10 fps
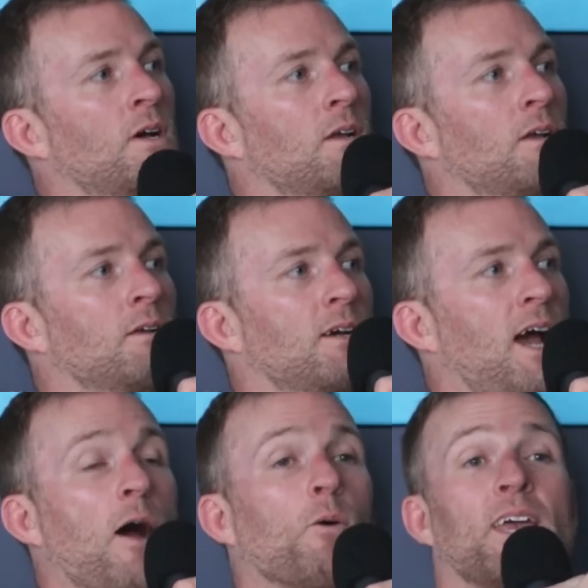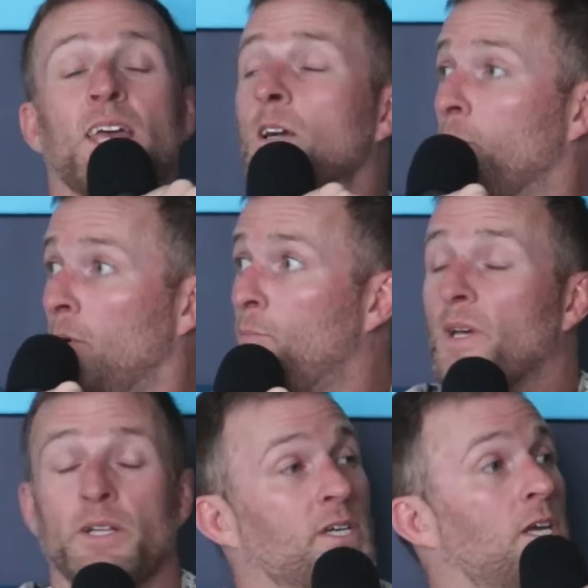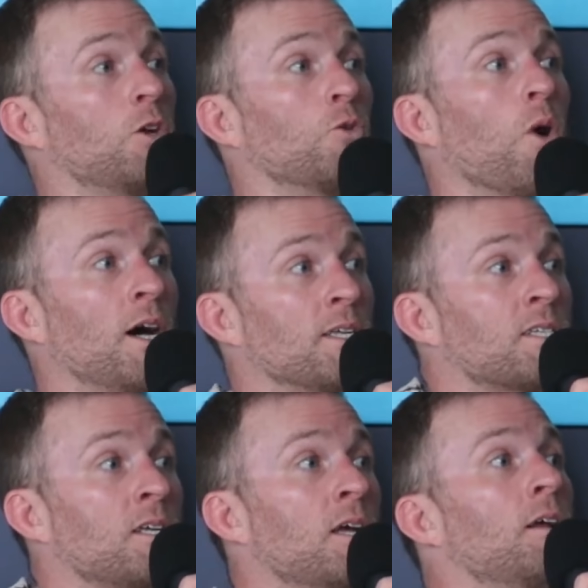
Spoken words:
hittable Billy Q was.